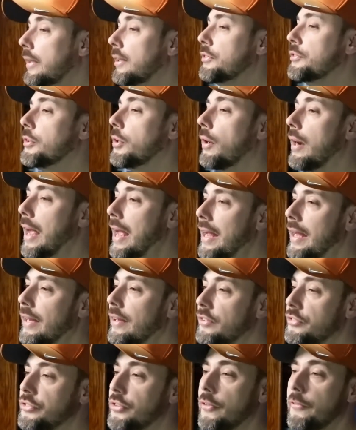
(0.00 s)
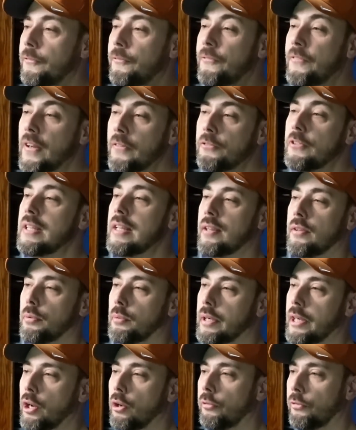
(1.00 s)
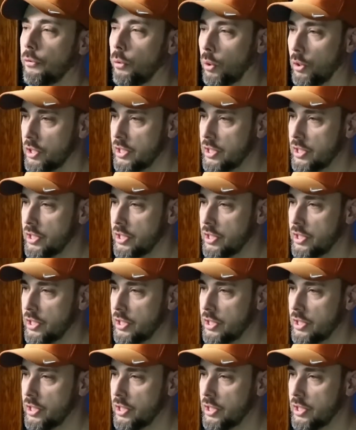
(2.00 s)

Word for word: is their A S five three oh four